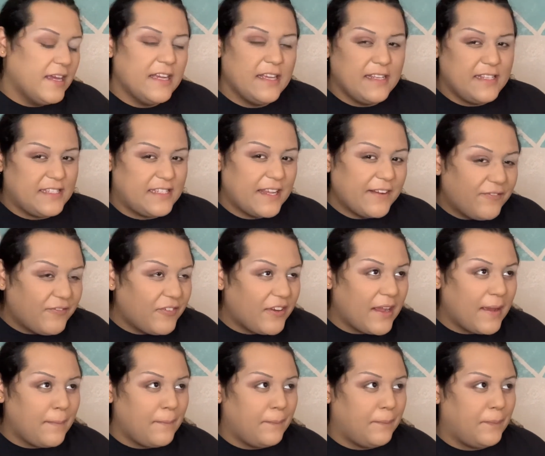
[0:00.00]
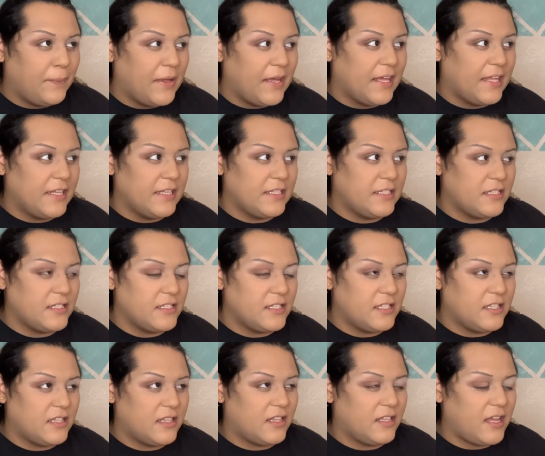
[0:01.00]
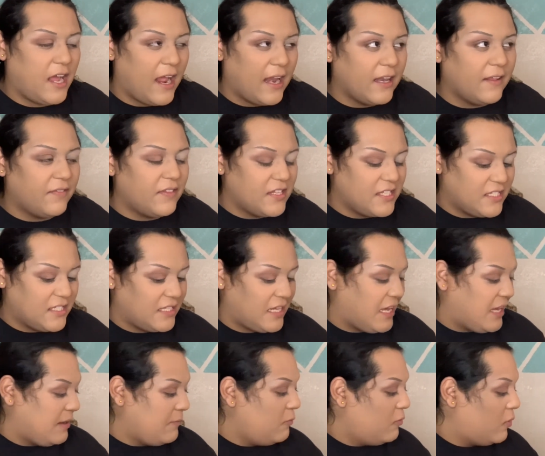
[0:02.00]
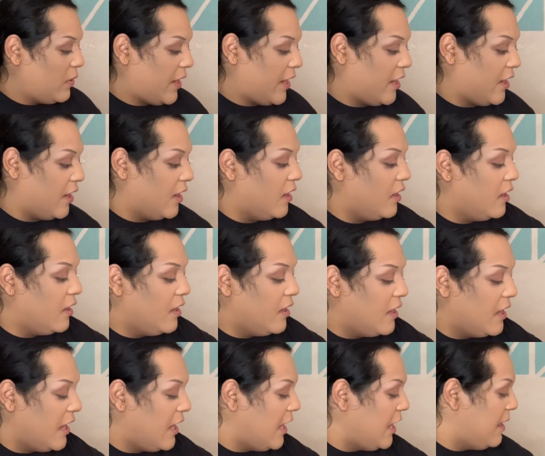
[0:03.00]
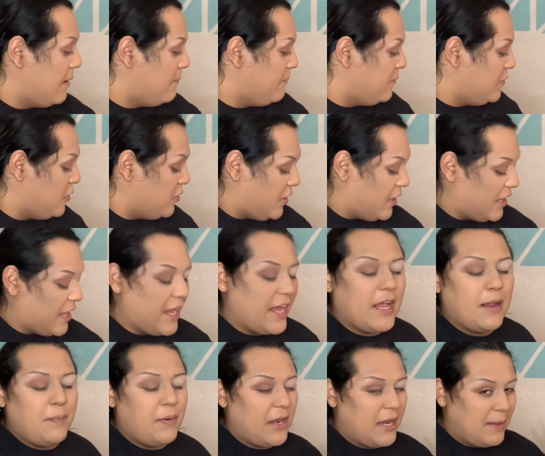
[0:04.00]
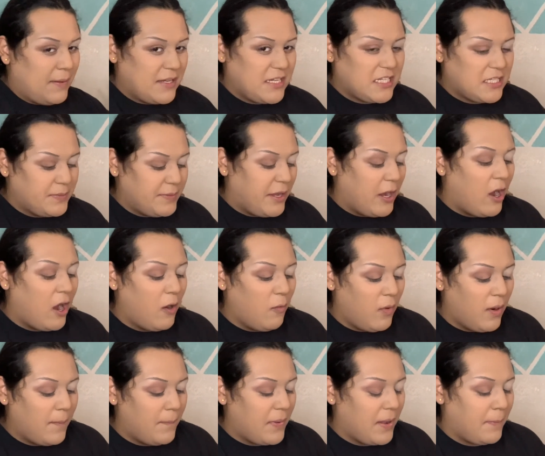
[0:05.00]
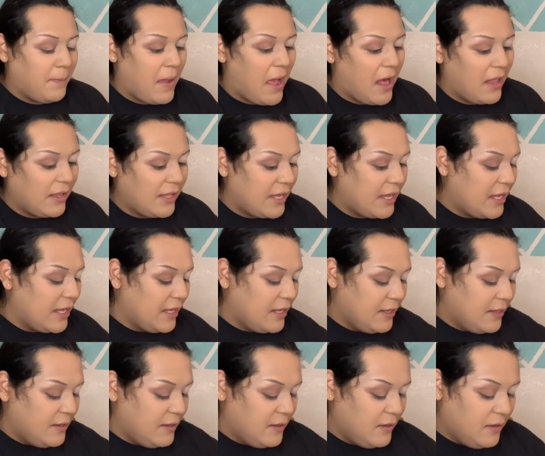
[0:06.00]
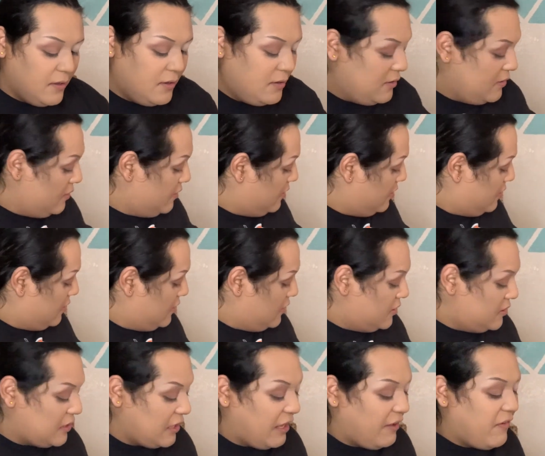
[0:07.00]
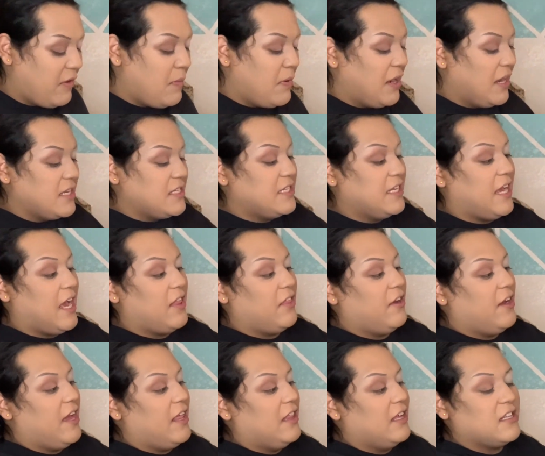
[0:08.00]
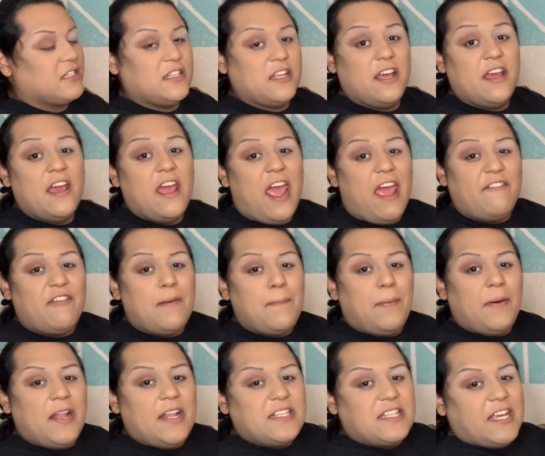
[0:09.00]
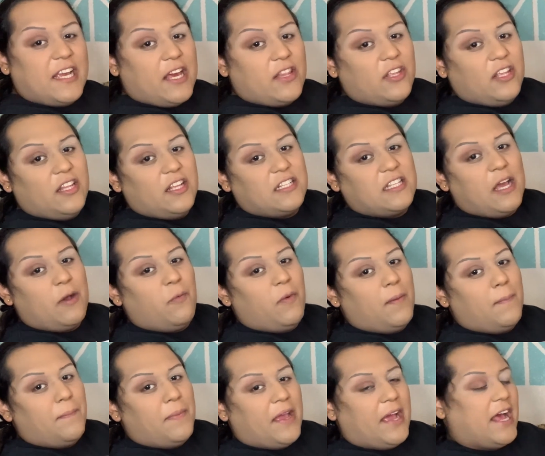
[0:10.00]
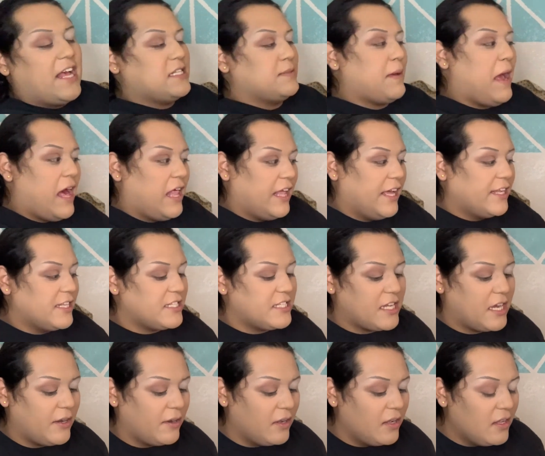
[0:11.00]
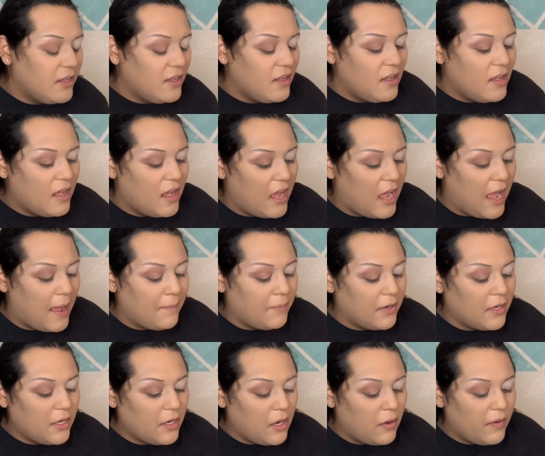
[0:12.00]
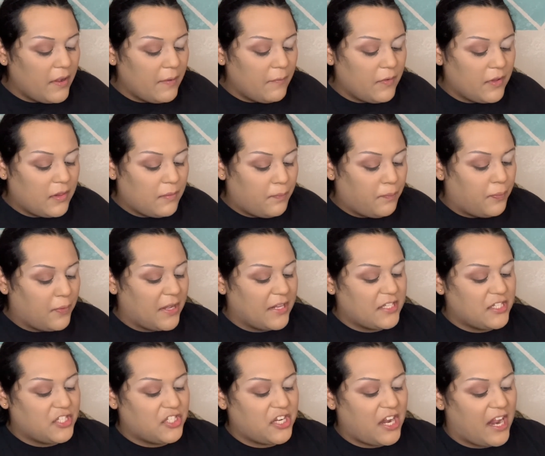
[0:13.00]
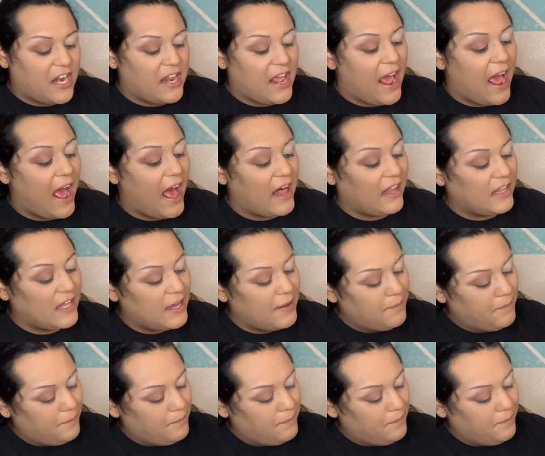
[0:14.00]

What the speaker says: different but kind of the same, where it can pretty much just be all one big palette. So like if you put it together, it looks like, if you put it together, it looks like one big ass palette. So I'm going to go in with Brit shade Hella